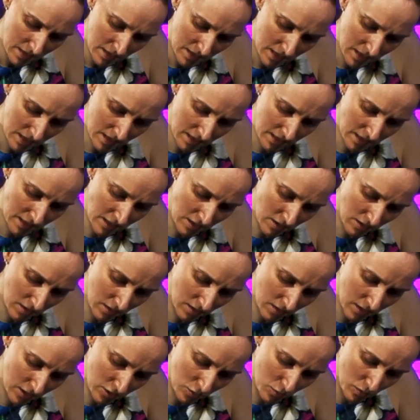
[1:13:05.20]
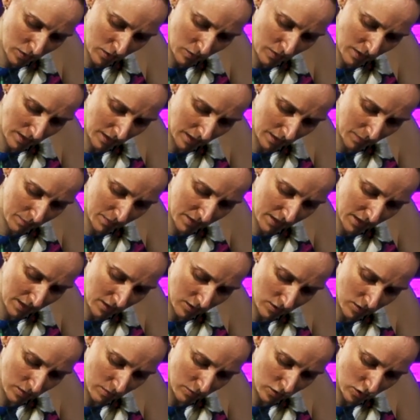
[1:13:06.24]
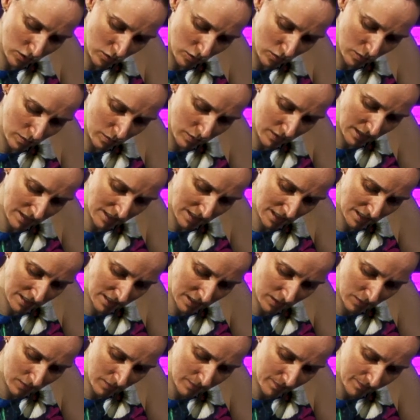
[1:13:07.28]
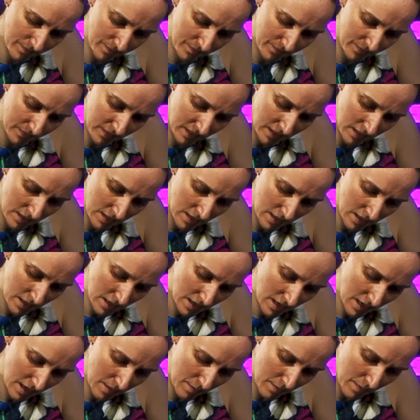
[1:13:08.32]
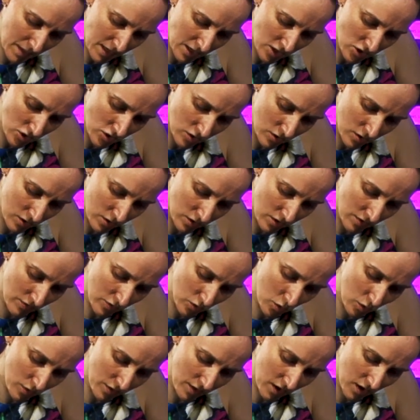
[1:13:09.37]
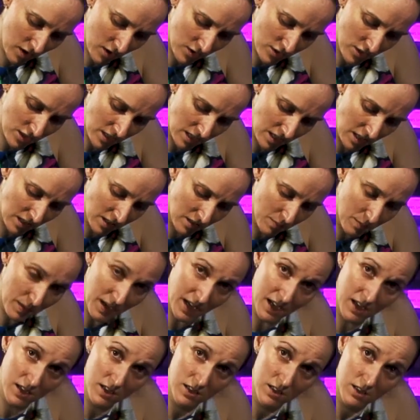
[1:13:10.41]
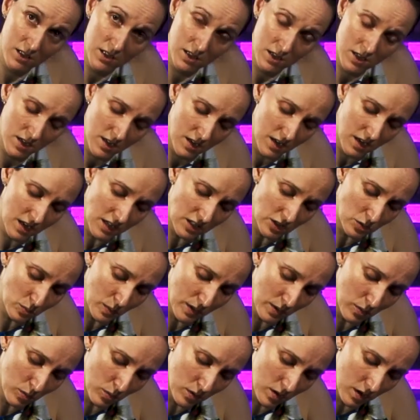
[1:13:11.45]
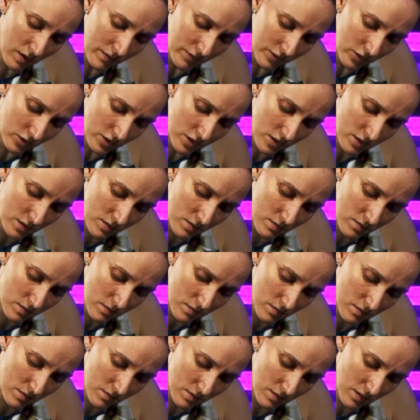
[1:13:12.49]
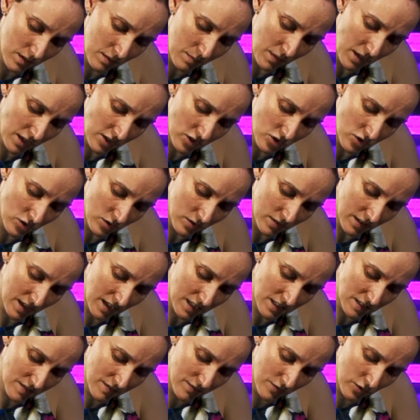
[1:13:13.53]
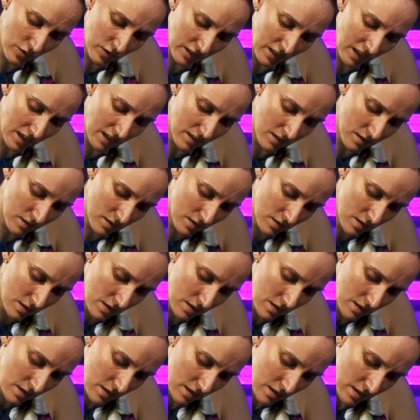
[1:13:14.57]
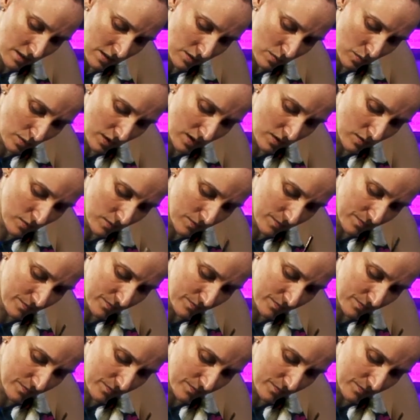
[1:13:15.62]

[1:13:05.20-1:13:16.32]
And here, I don't want a wee lump there, so I'm just going to press that down. And make sure you've got the underneath bit as well covered. And make sure that's fully in as well.